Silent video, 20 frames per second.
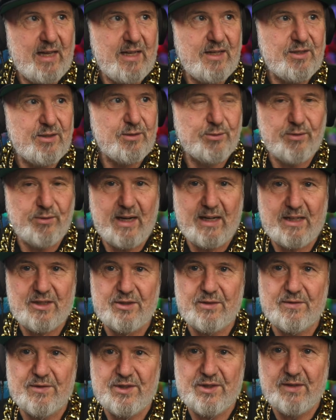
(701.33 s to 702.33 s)
8
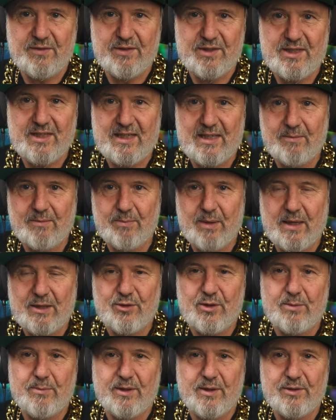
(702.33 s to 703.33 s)
racks of 17
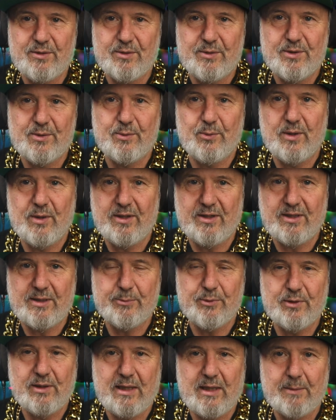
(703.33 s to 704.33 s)
battery modules, wiring
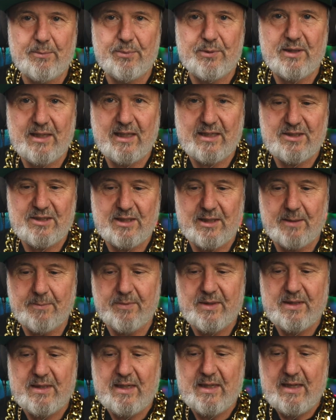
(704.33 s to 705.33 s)
them all up, connecting
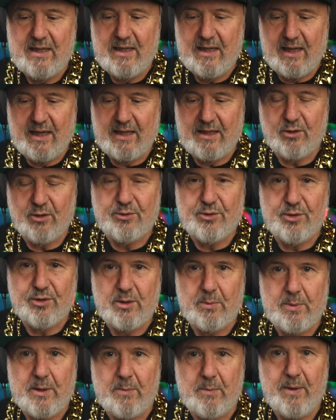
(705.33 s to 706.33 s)
them. And I'll
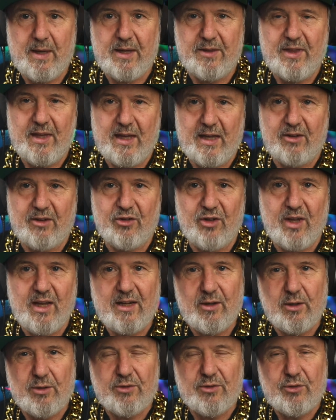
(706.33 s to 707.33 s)
talk a bit about that.
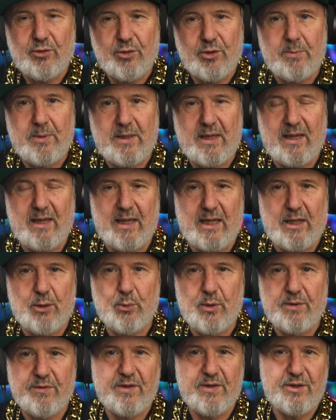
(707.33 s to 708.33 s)
And I'll talk about how
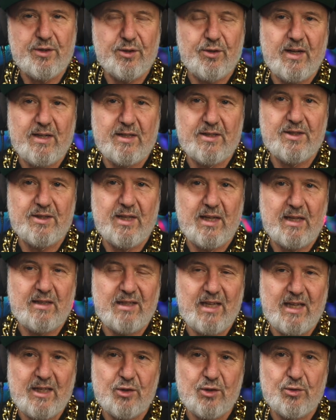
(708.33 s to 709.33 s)
we've integrated
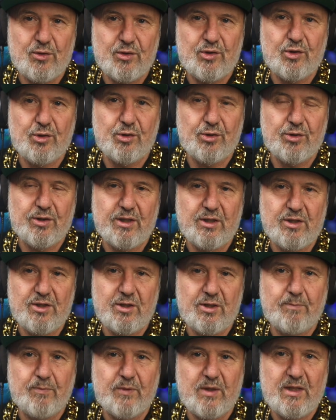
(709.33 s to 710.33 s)
that extra
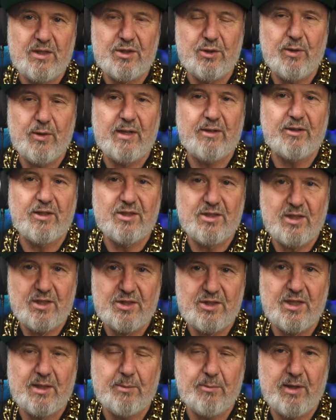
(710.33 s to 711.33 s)
storage into our
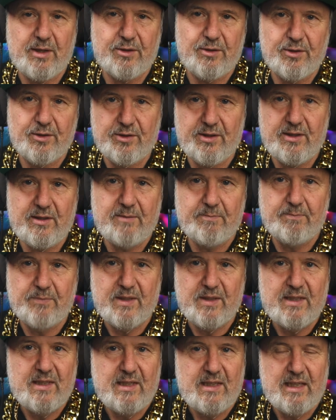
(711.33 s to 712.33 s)
existing microgrid.
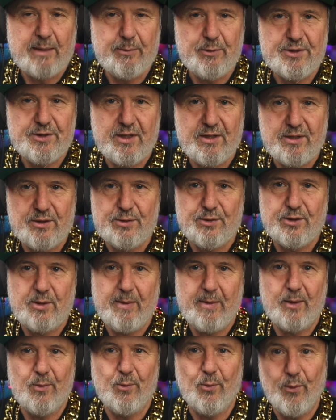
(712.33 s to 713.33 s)
I'm also going to talk
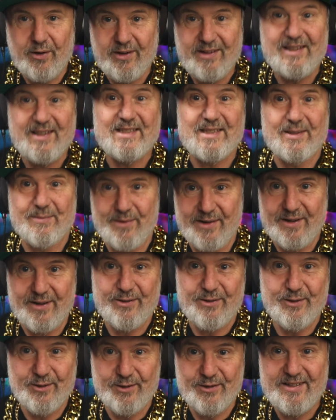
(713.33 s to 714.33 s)
about what is a
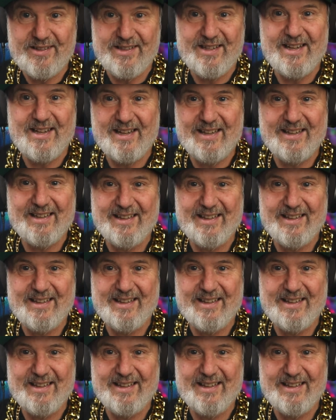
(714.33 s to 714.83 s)
microgrid